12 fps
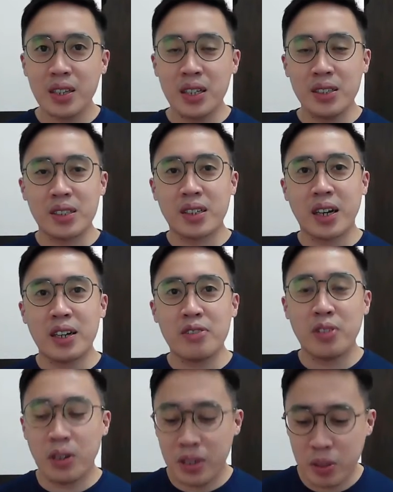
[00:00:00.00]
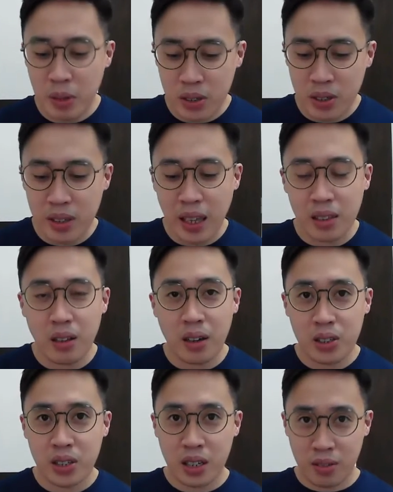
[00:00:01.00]
in Skyfall, especially that
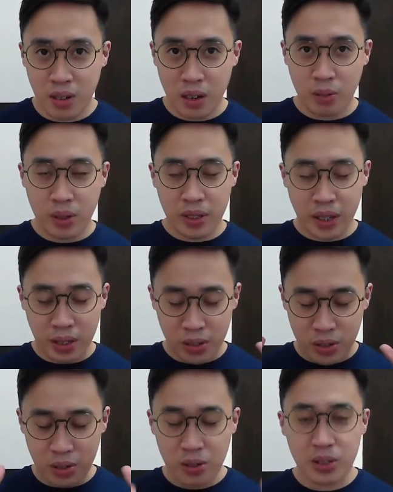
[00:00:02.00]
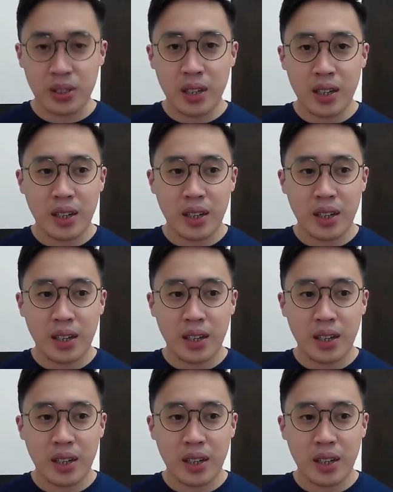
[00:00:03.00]
long shot of when they introduce